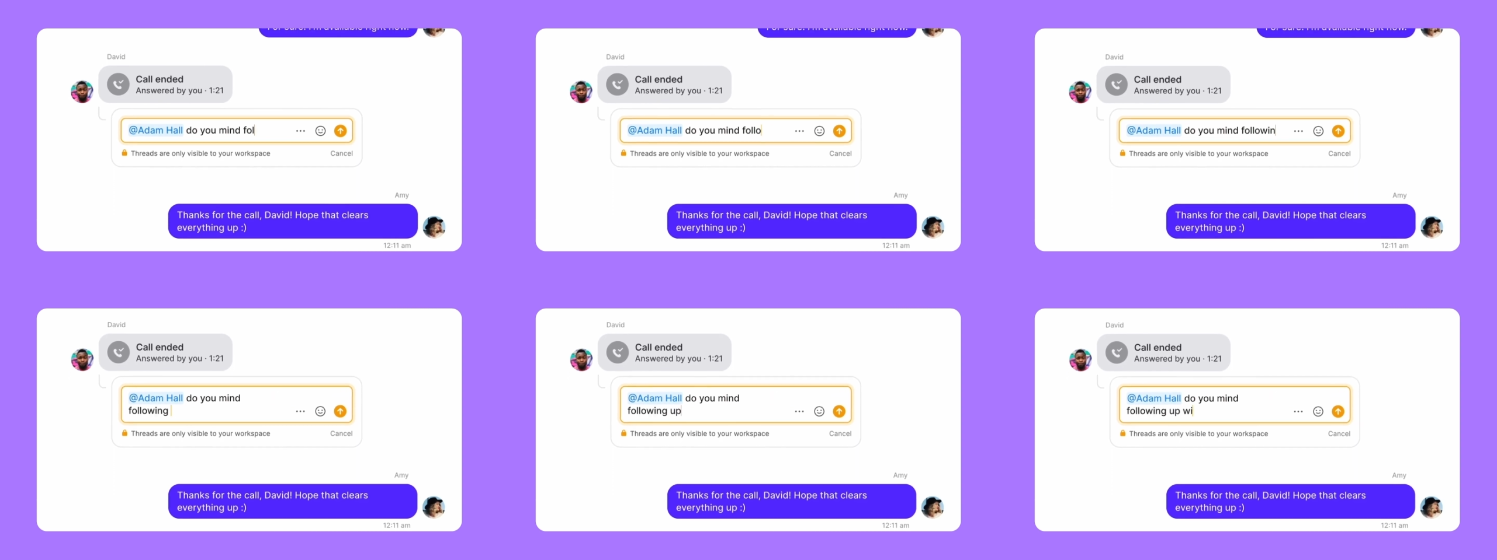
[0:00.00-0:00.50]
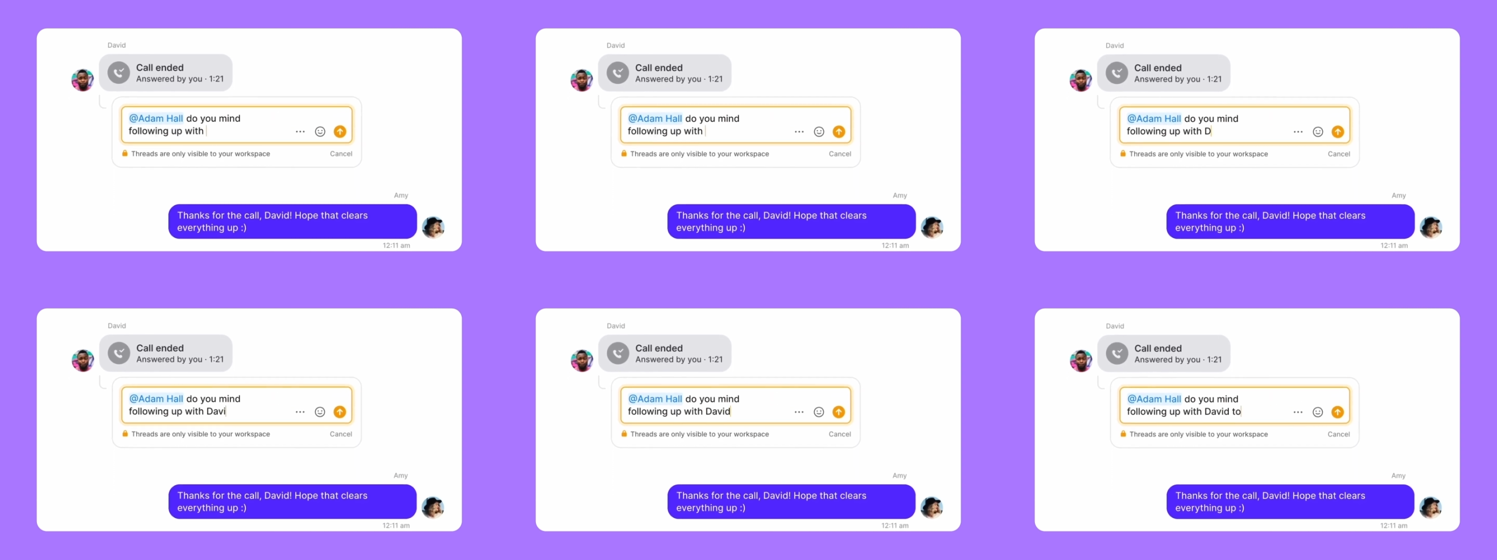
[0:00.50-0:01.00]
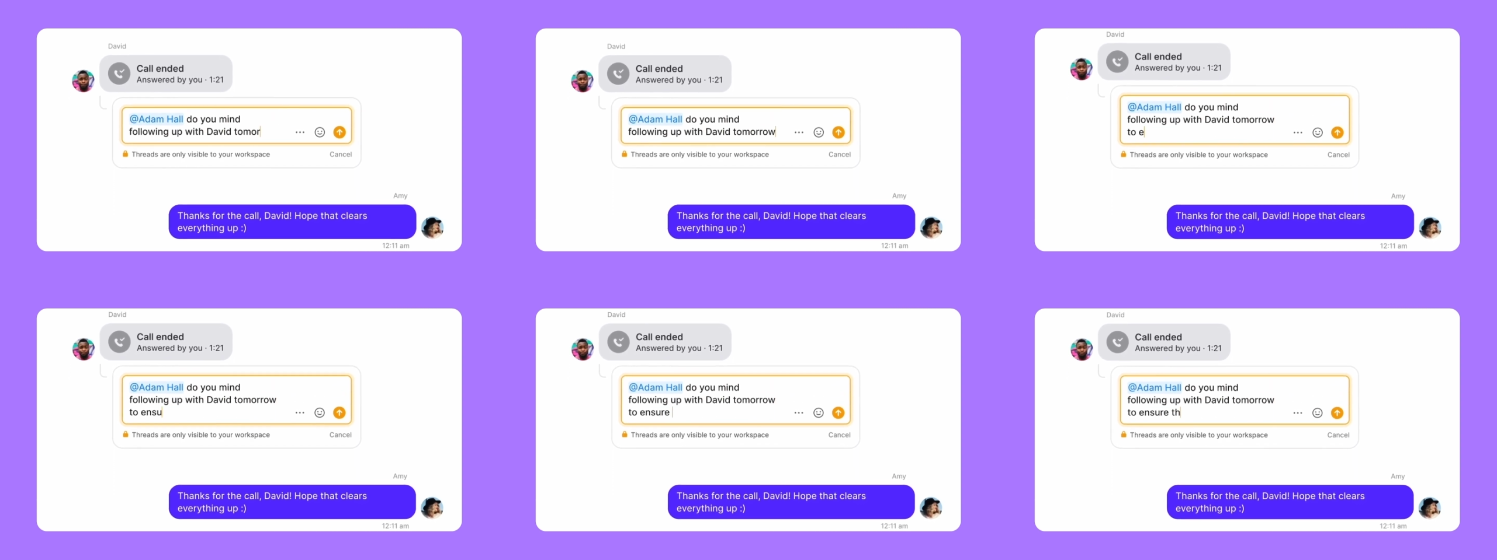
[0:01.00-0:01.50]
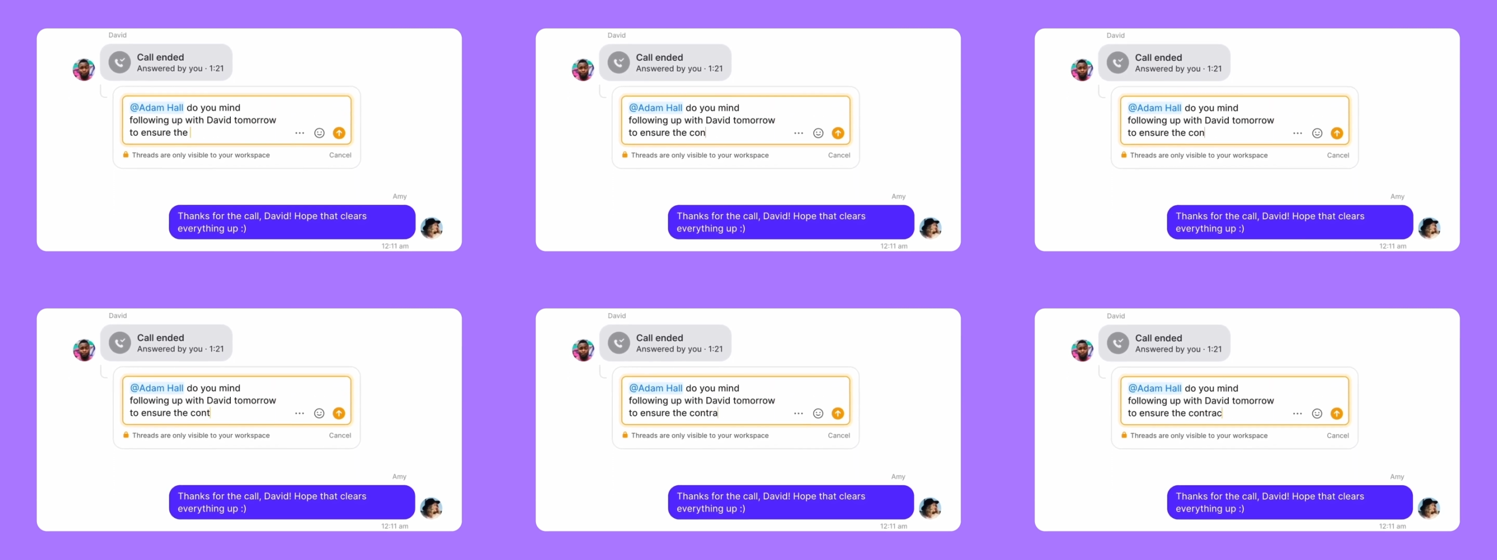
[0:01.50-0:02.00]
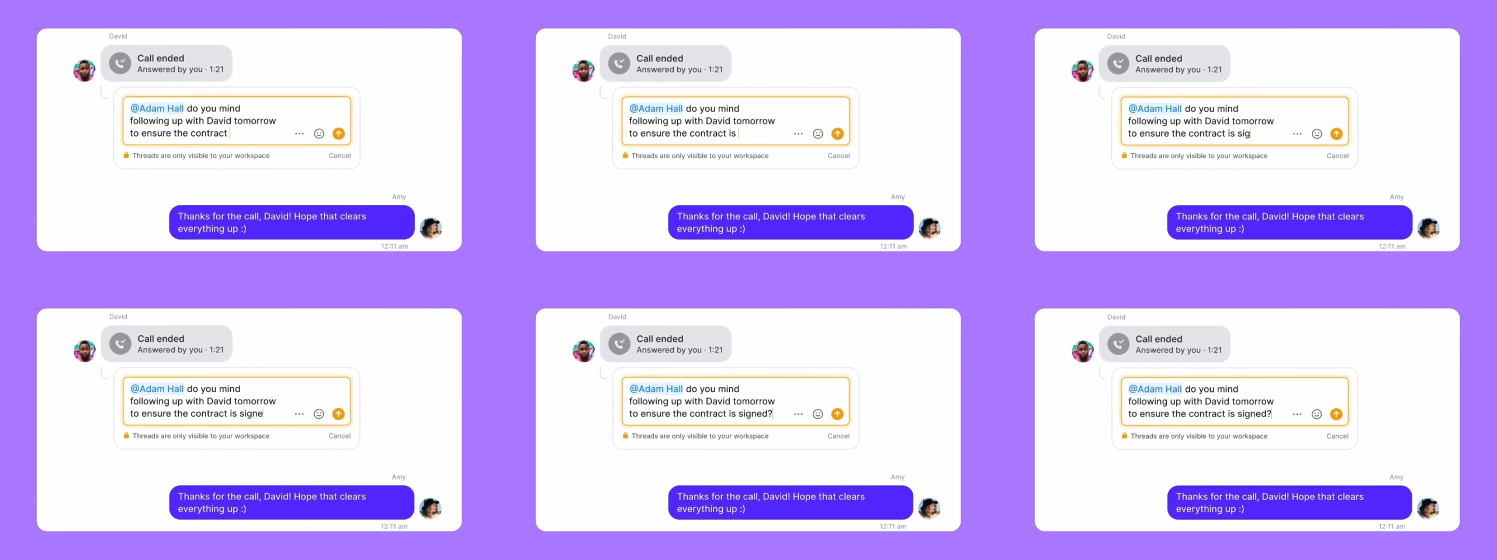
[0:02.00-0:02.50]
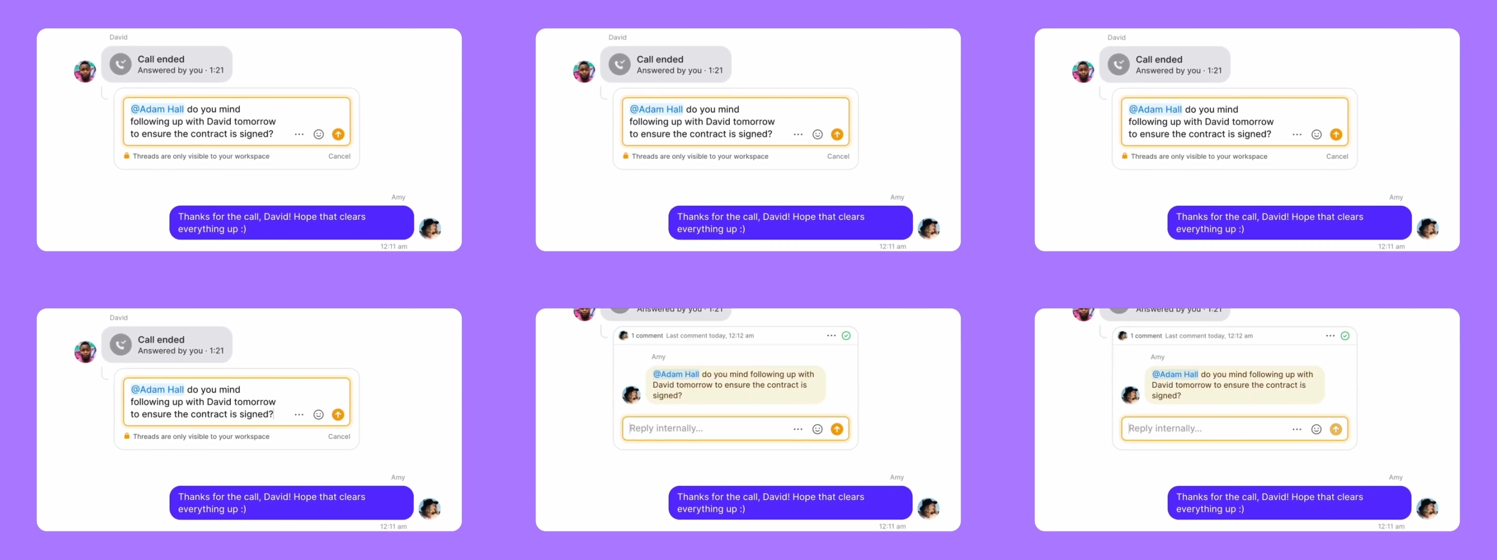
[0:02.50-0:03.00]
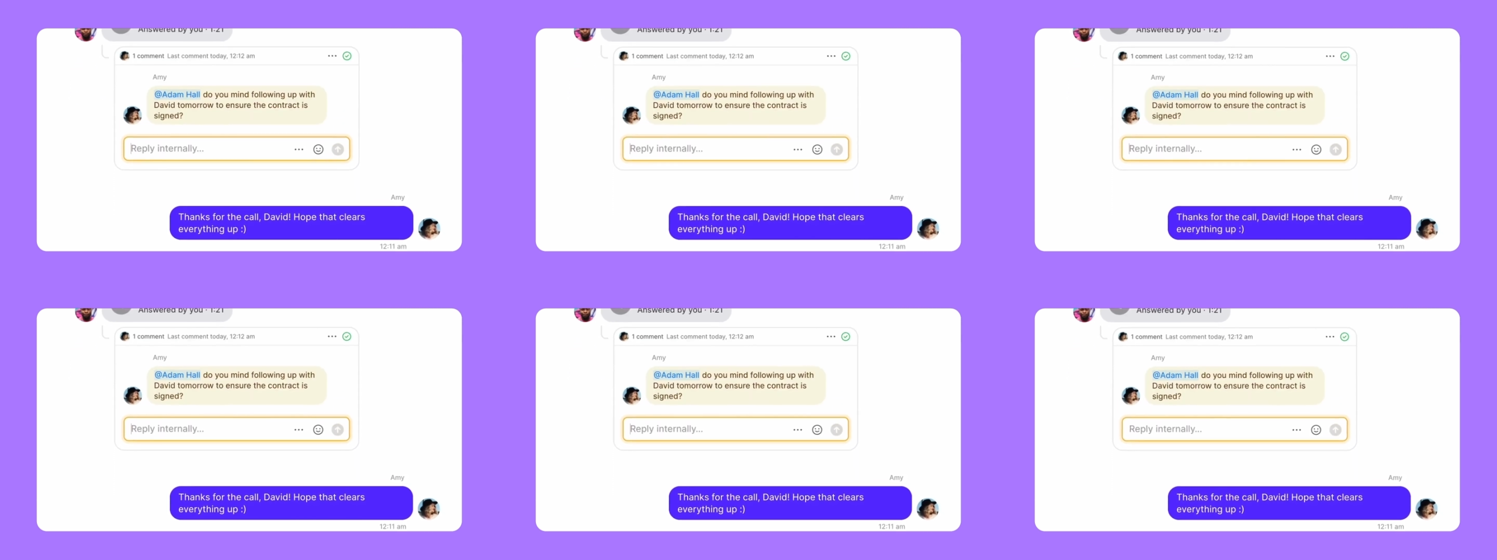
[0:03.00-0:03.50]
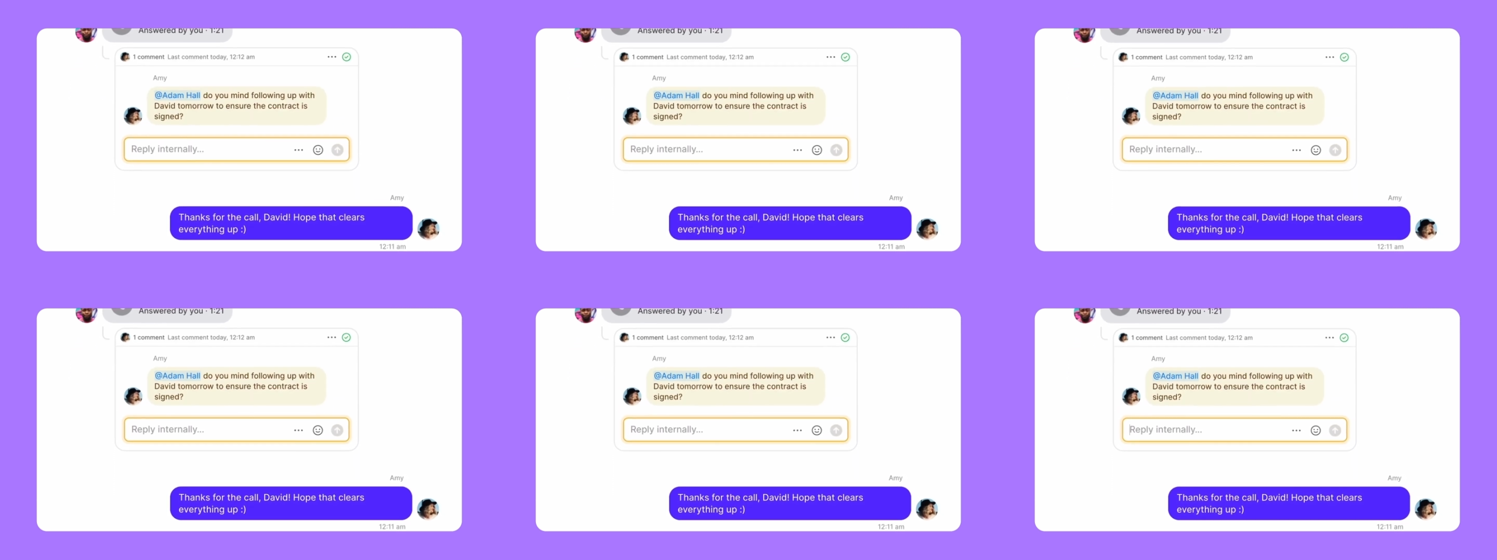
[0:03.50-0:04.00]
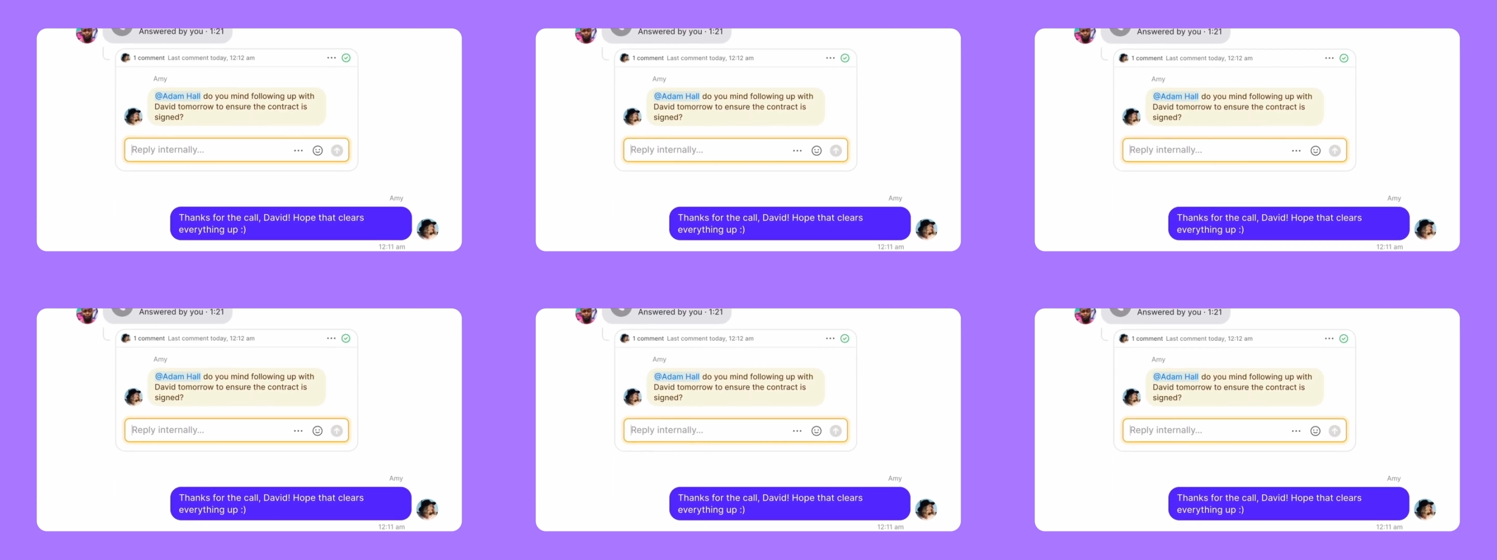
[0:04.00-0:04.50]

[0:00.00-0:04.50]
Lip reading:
Nobody's mouth can be seen.